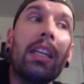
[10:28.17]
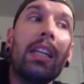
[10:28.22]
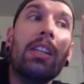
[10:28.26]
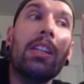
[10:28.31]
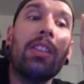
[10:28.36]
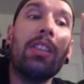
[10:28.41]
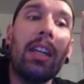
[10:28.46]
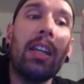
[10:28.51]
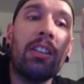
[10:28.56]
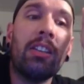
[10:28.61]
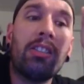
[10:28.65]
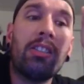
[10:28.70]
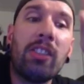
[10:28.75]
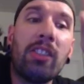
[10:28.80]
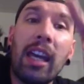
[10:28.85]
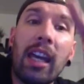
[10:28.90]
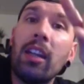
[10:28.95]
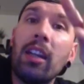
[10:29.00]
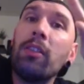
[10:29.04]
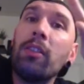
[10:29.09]
is,
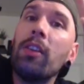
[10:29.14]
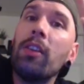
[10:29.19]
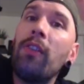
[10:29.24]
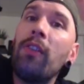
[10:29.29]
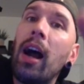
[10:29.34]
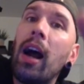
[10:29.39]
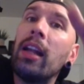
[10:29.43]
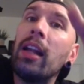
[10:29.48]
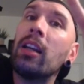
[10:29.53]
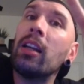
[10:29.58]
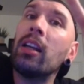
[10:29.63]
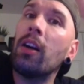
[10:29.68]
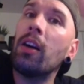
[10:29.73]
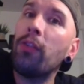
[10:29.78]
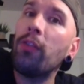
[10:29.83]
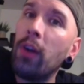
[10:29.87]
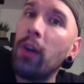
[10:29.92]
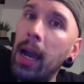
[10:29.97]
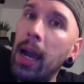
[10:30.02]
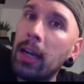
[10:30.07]
instead of dividing a
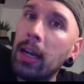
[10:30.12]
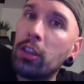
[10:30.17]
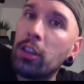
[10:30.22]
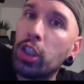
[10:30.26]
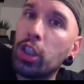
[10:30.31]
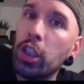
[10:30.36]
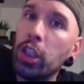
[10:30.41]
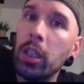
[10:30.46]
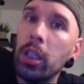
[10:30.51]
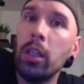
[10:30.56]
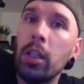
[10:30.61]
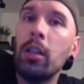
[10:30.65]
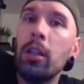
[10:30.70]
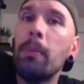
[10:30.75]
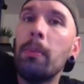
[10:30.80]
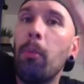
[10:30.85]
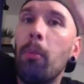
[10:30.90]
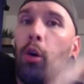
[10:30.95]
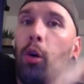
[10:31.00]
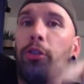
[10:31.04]

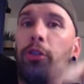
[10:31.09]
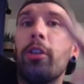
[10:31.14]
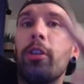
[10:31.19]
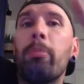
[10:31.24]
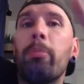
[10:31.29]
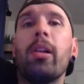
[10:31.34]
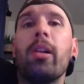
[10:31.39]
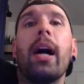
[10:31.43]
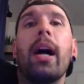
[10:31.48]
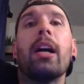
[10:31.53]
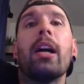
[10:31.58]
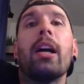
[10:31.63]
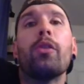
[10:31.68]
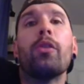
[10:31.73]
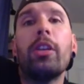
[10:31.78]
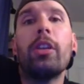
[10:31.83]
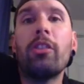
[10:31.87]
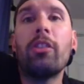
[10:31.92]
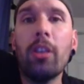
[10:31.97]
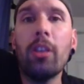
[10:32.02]
fraction, multiply a
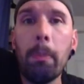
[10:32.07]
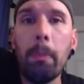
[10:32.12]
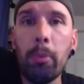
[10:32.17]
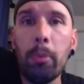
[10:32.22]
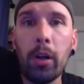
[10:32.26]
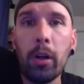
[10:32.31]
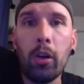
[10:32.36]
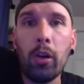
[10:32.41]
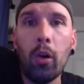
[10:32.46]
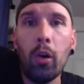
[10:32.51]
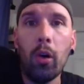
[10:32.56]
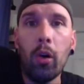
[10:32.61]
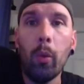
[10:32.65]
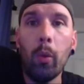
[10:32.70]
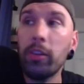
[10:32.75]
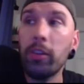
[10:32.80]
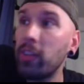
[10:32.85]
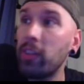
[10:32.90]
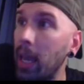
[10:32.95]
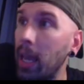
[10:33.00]
reciprocal.
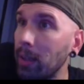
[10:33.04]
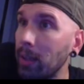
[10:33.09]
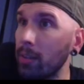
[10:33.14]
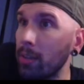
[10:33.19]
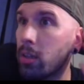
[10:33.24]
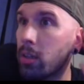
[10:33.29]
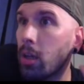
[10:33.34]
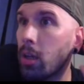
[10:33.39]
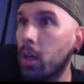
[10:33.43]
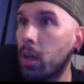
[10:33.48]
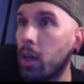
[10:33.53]
What's that?